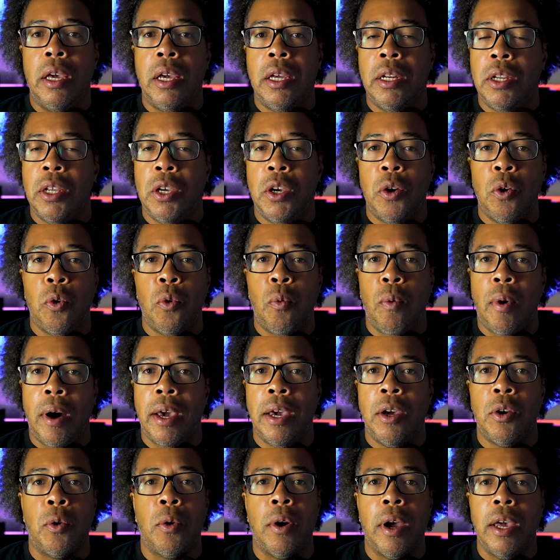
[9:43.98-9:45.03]
Indian,
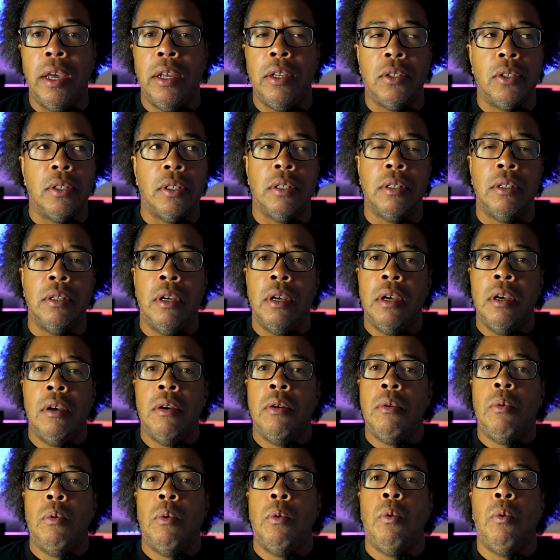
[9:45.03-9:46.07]
white, or Asian,
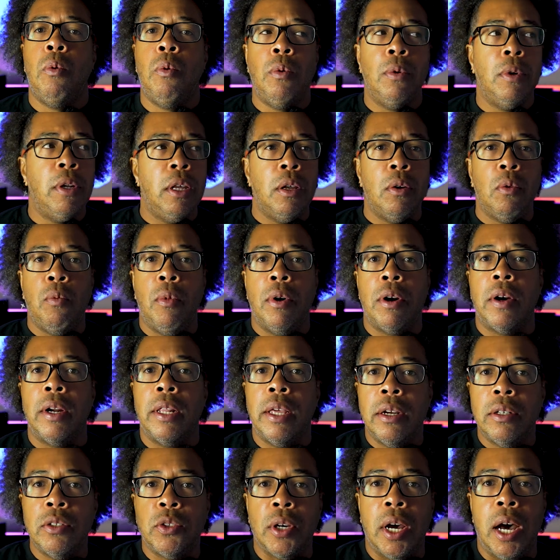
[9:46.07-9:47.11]
well then what are
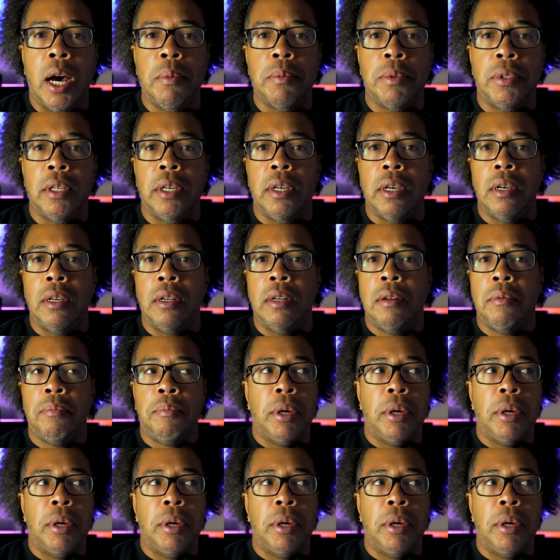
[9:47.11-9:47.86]
their jobs in?